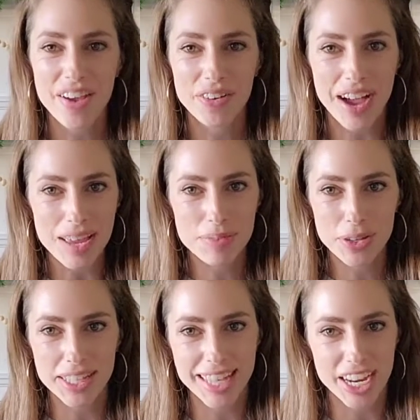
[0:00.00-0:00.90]
Hello, I am
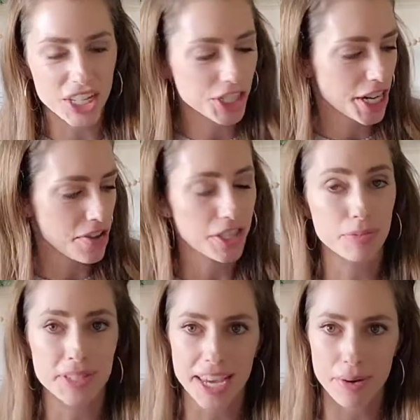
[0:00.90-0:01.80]
so excited to share
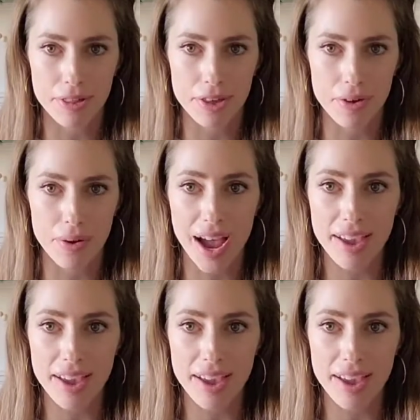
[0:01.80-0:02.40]
this bidet with you.